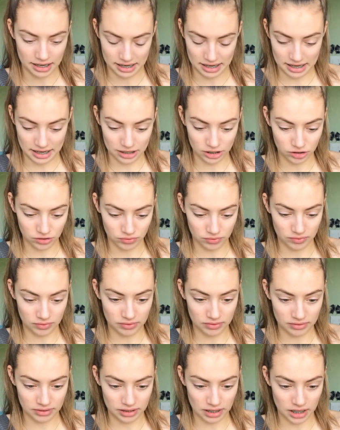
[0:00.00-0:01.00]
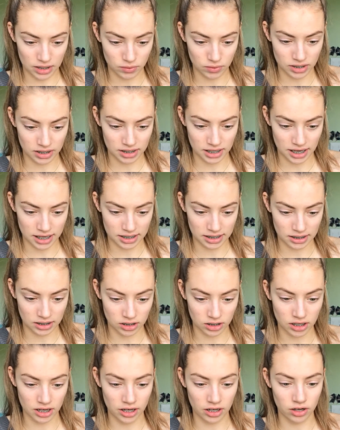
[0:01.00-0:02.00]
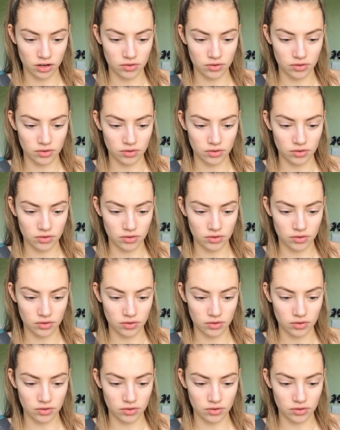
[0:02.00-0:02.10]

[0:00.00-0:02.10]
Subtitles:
And that's what it says, and it